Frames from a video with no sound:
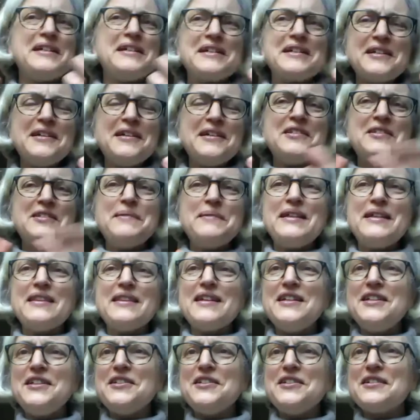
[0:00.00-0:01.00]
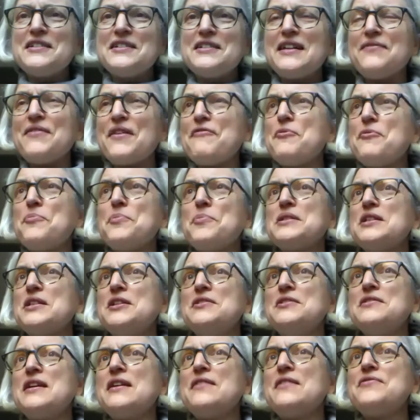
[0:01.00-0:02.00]
it occurred to me that you could have everybody
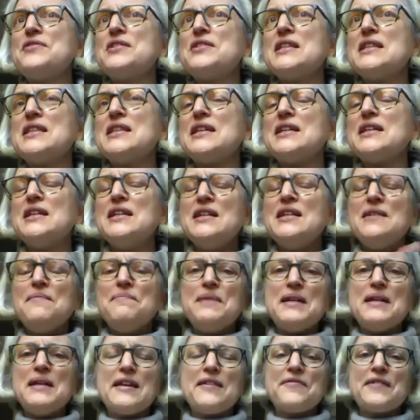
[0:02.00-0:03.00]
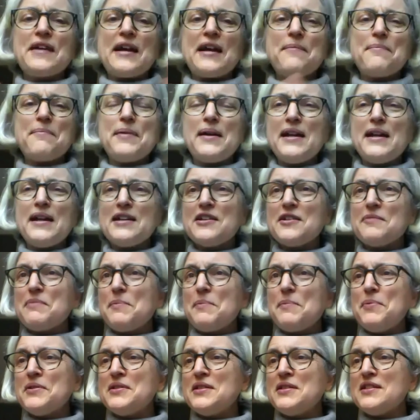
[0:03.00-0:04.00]
who gives to the Big Give campaign could be
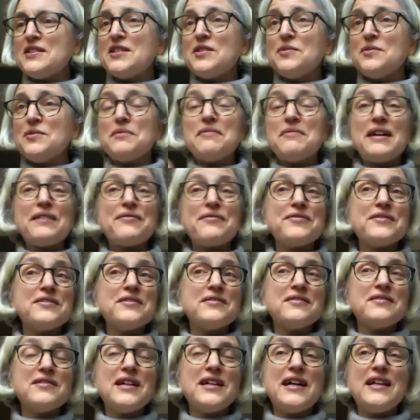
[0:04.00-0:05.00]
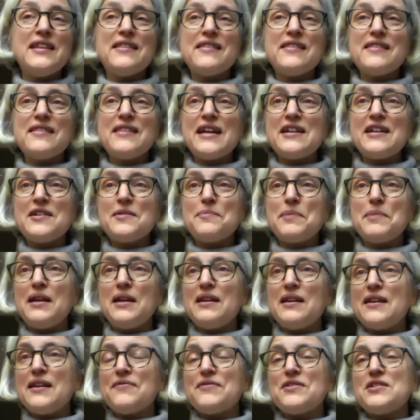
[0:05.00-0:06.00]
put into a raffle and they could
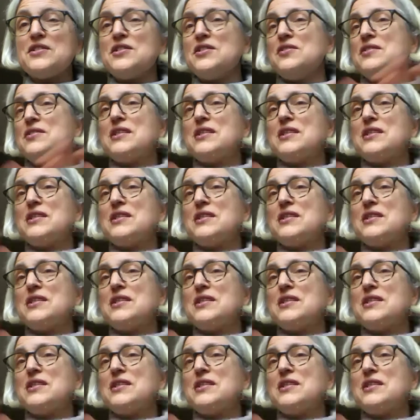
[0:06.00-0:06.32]
be given 2